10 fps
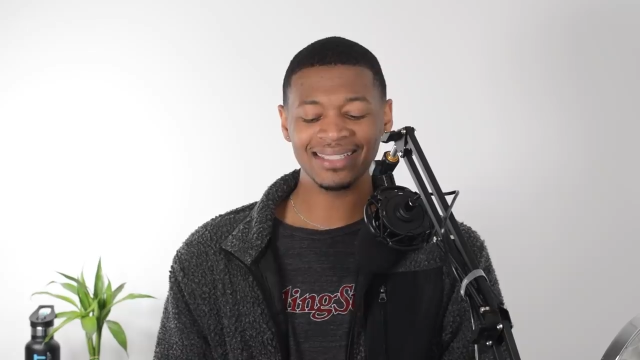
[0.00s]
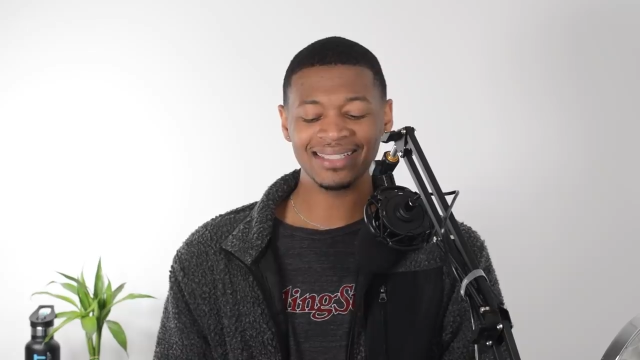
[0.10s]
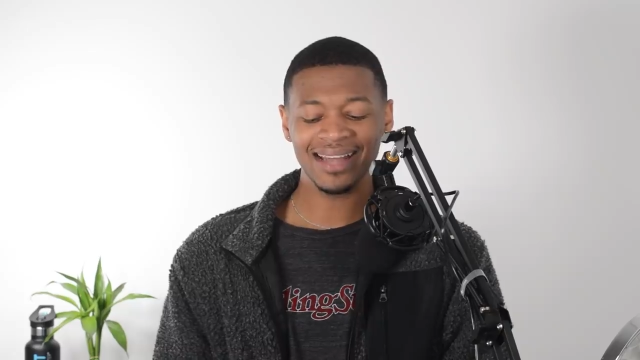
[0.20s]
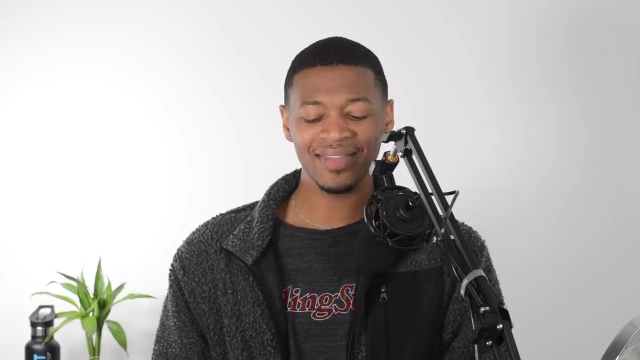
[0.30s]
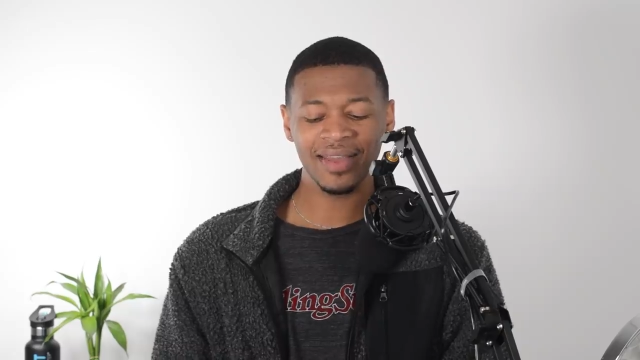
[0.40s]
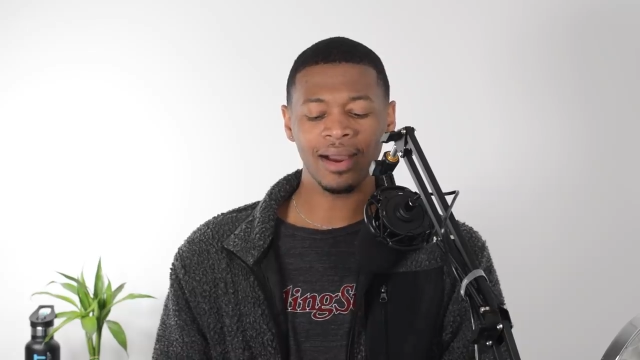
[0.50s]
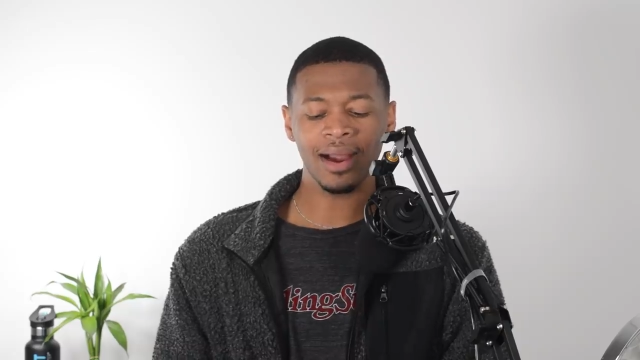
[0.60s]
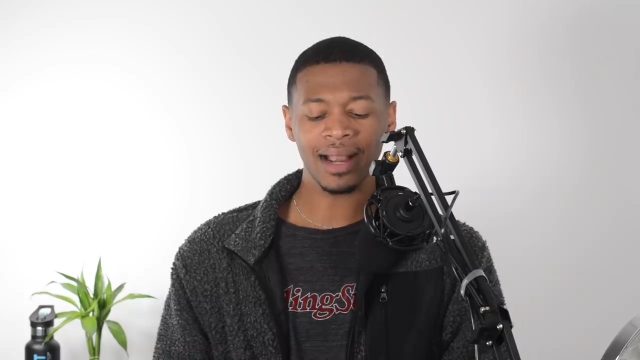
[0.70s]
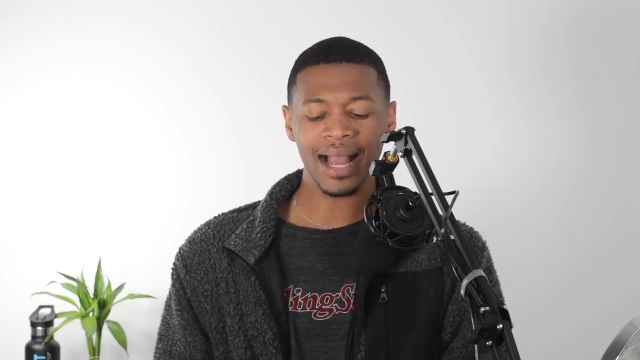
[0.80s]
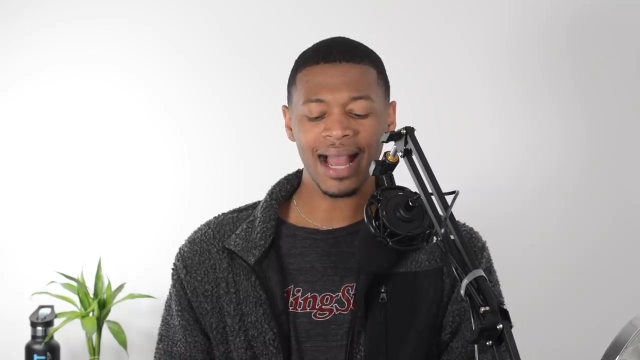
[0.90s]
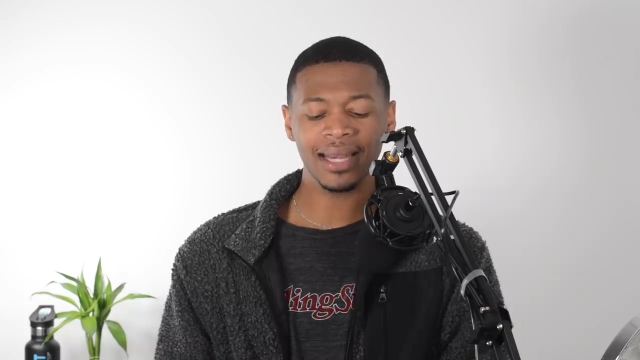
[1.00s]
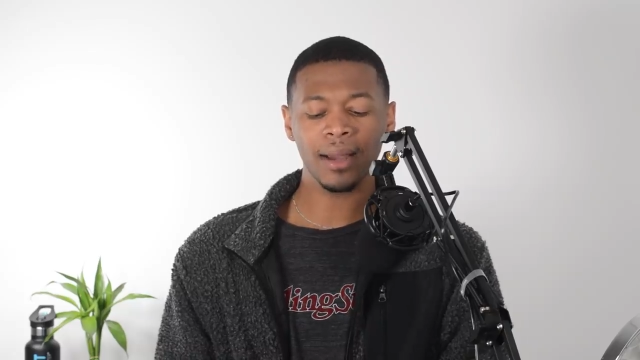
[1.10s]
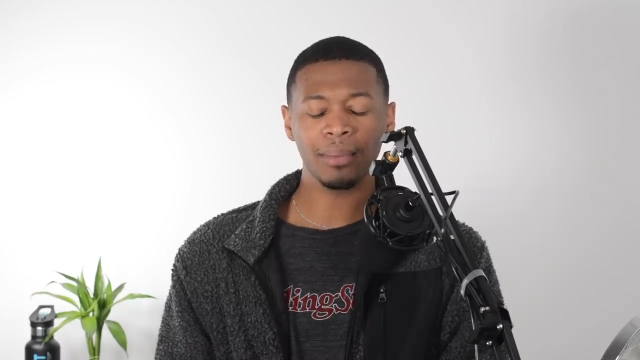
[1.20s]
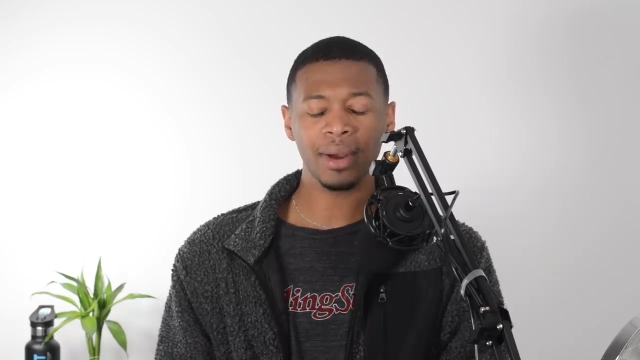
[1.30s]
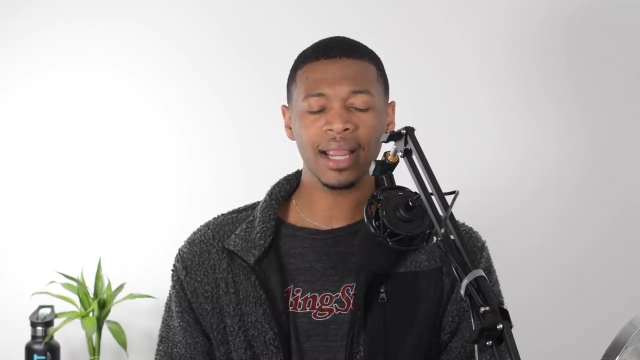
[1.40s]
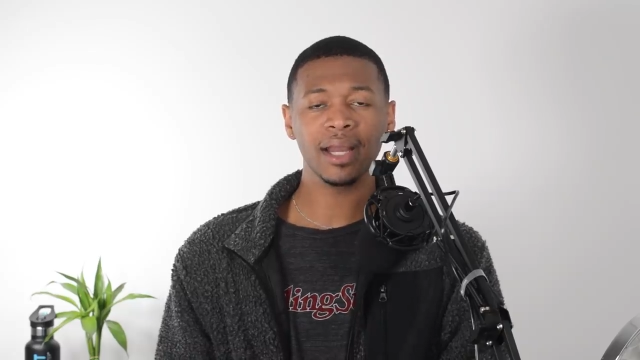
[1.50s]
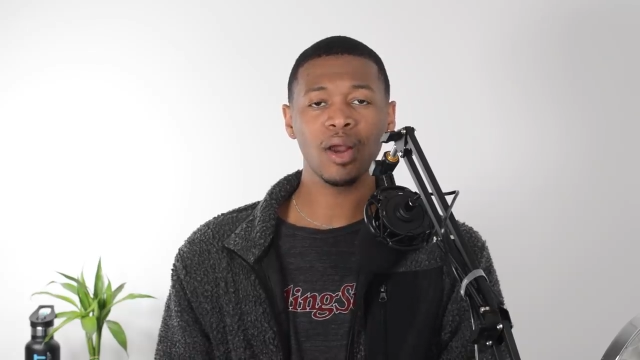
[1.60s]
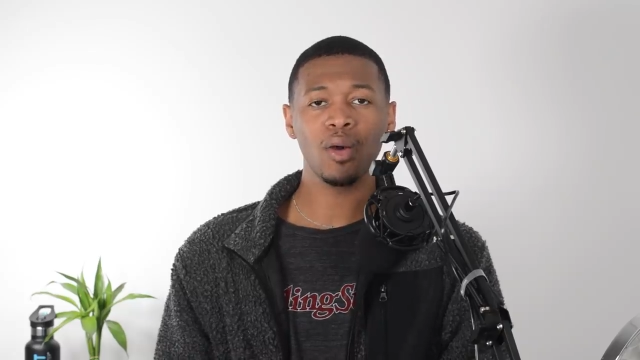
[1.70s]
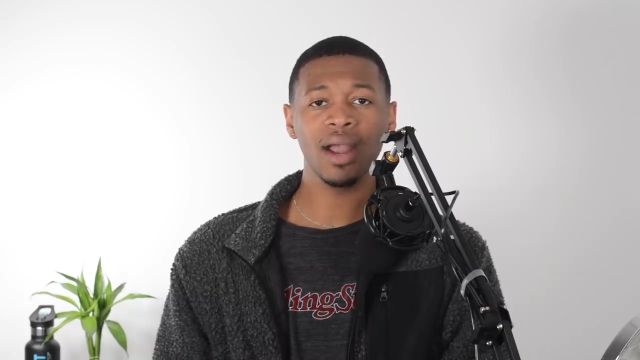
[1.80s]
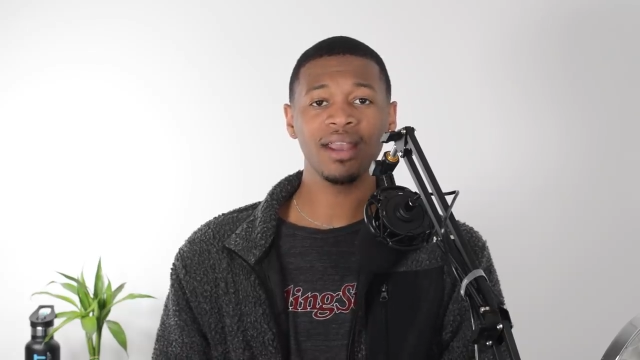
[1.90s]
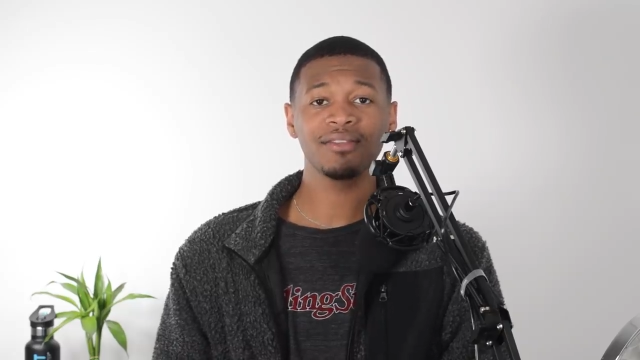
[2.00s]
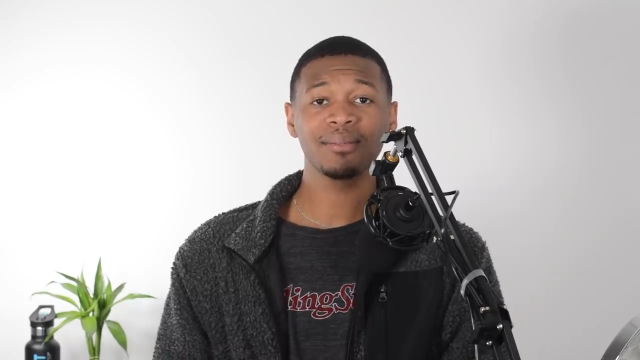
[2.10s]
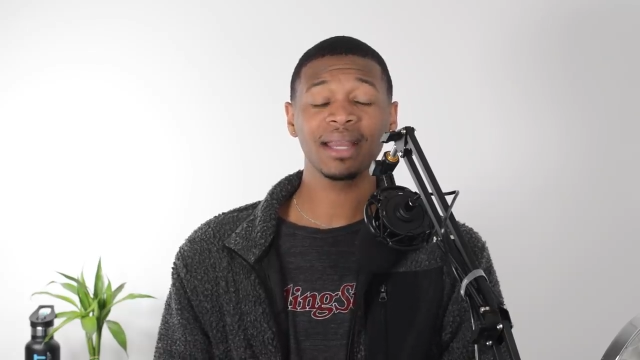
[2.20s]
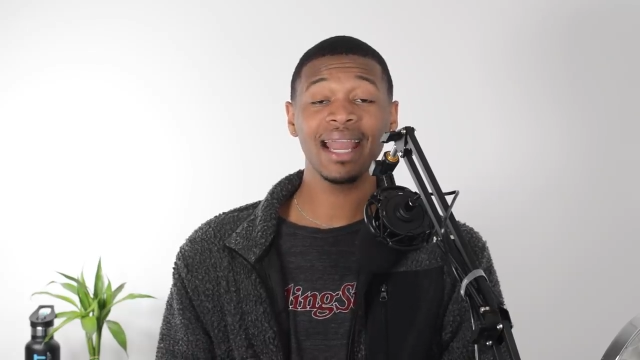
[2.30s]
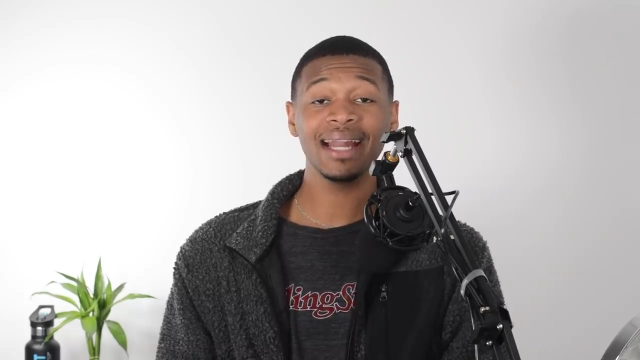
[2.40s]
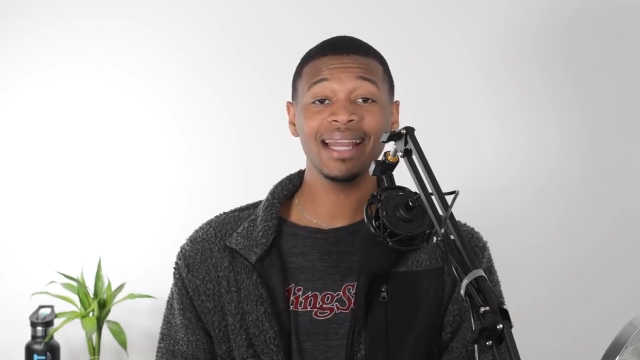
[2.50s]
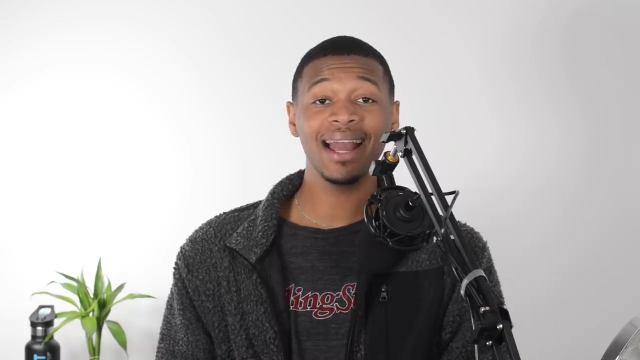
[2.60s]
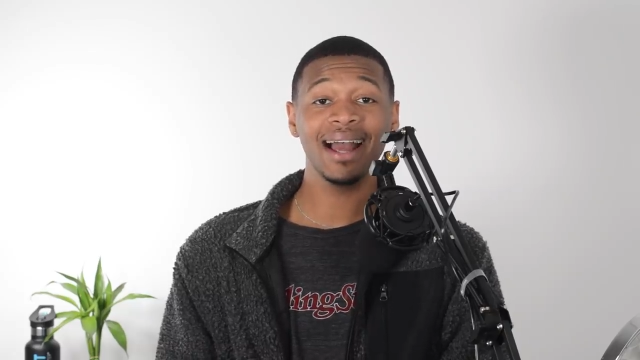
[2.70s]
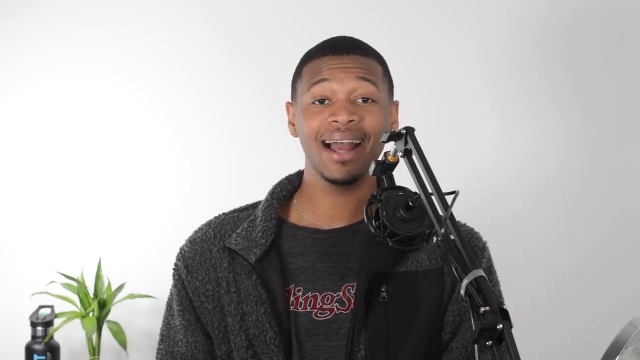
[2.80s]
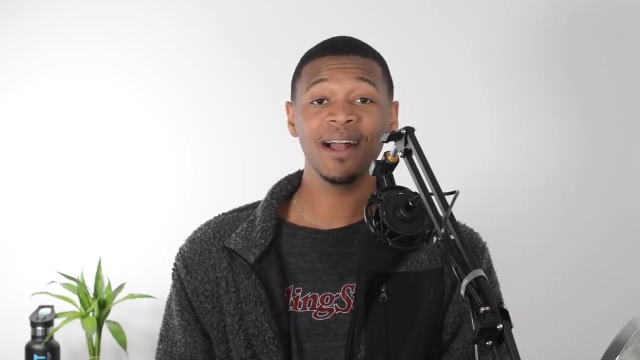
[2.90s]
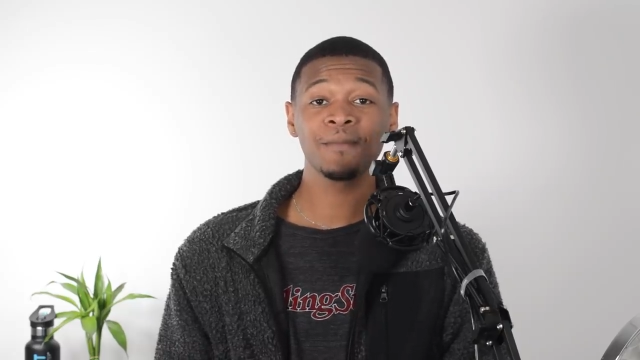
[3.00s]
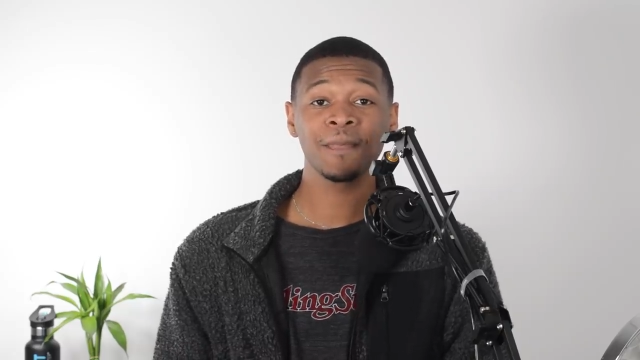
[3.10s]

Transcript: and Cynthia are kind of breaking away from Kenya?